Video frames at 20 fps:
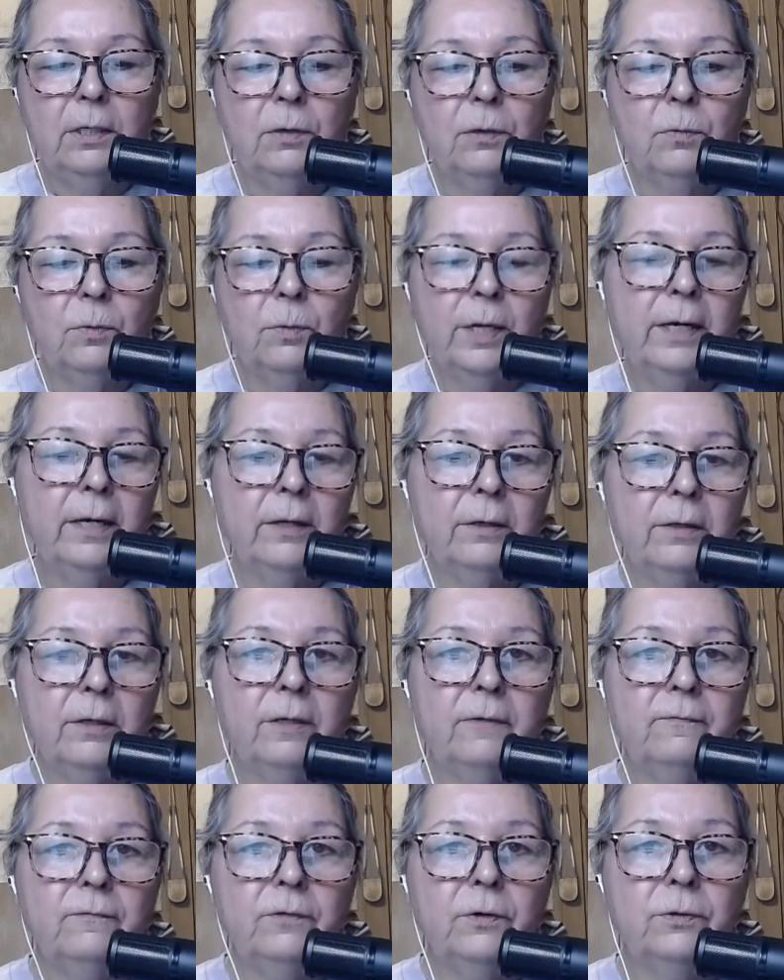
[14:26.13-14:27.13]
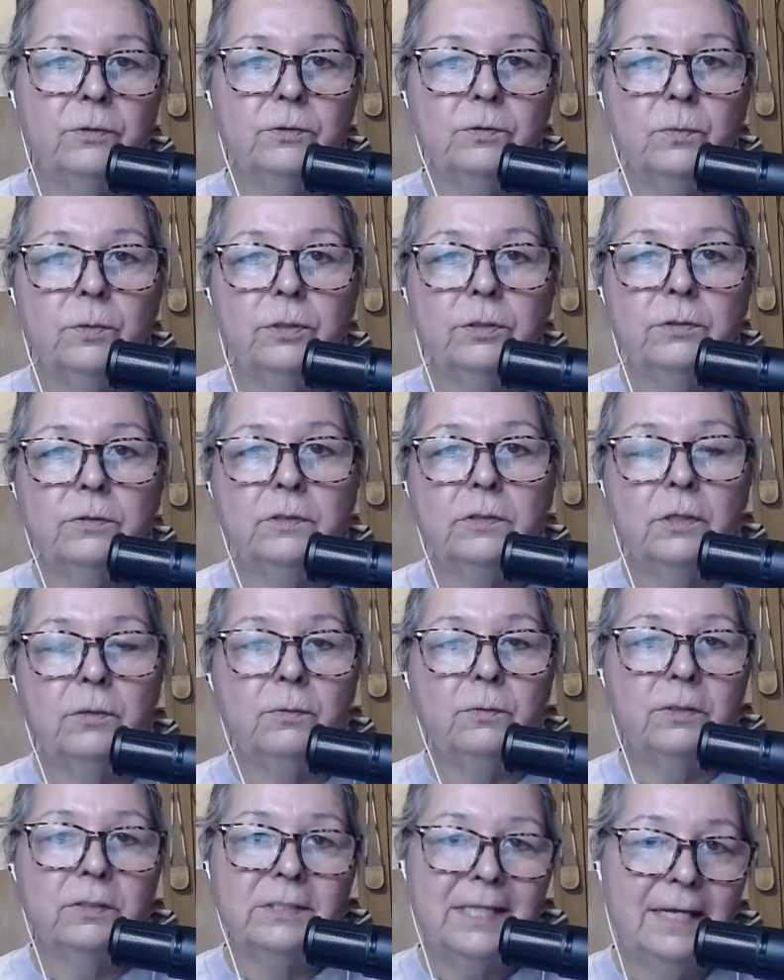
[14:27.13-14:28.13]
aware of those words
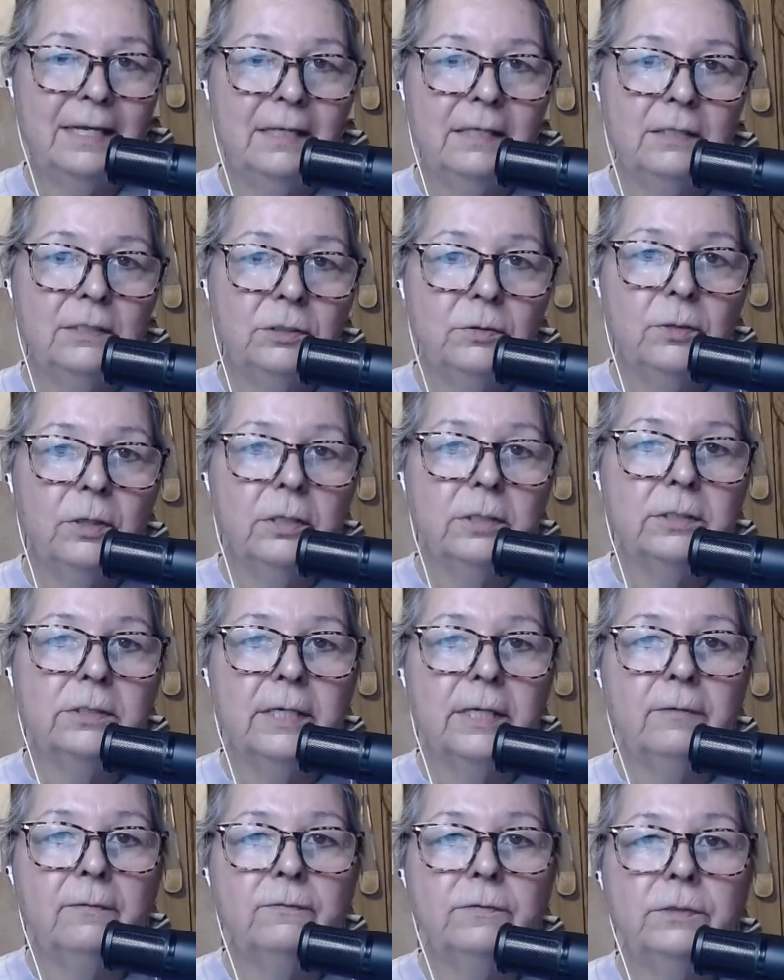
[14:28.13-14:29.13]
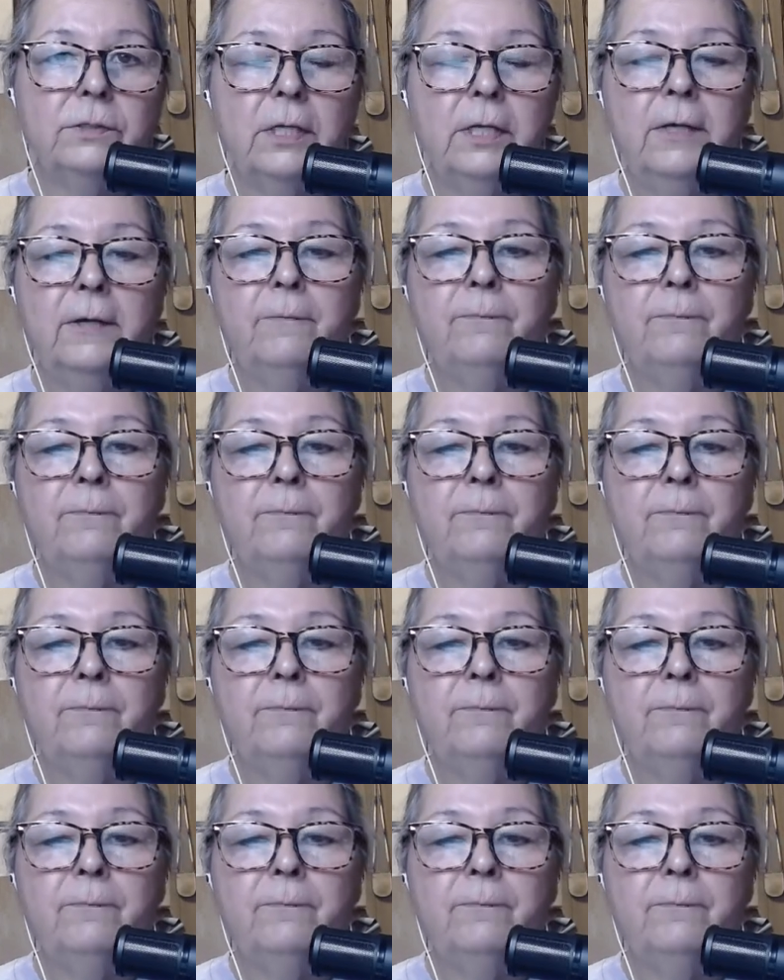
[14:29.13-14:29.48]
that we're saying to ourselves,